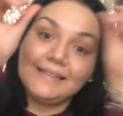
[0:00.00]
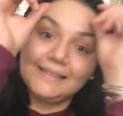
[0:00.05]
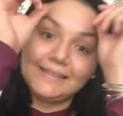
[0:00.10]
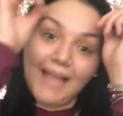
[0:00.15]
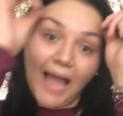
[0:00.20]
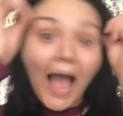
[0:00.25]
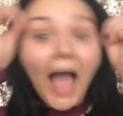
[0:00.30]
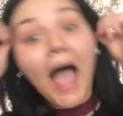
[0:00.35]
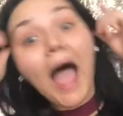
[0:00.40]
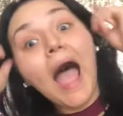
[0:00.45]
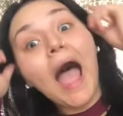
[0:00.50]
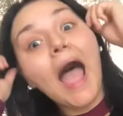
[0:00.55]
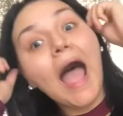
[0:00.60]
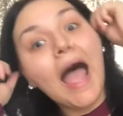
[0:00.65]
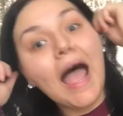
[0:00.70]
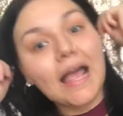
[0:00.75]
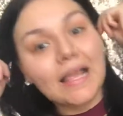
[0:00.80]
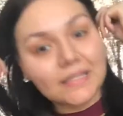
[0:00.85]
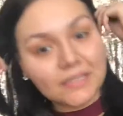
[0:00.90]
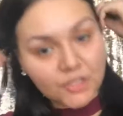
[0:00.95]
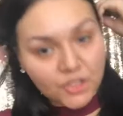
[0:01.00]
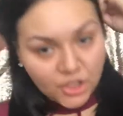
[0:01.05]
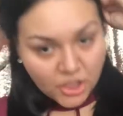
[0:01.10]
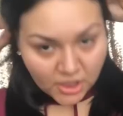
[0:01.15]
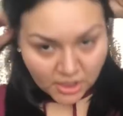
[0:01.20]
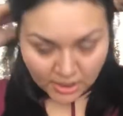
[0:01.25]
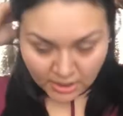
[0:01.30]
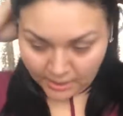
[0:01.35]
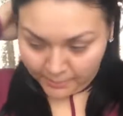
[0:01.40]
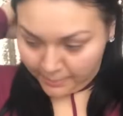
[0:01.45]
Yes,
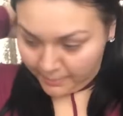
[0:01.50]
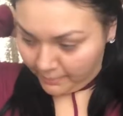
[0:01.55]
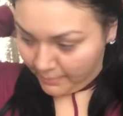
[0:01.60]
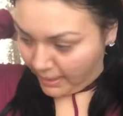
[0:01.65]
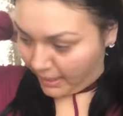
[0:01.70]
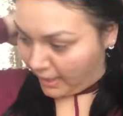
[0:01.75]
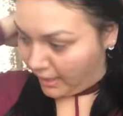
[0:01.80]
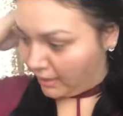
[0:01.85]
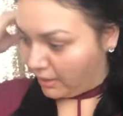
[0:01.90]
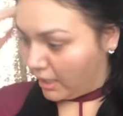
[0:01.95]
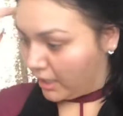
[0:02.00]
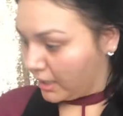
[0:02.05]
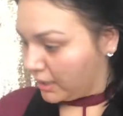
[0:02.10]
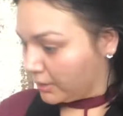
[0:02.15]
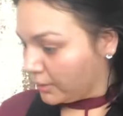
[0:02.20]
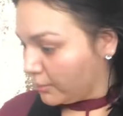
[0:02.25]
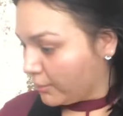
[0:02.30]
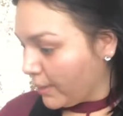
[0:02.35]
just clipping my hair out of the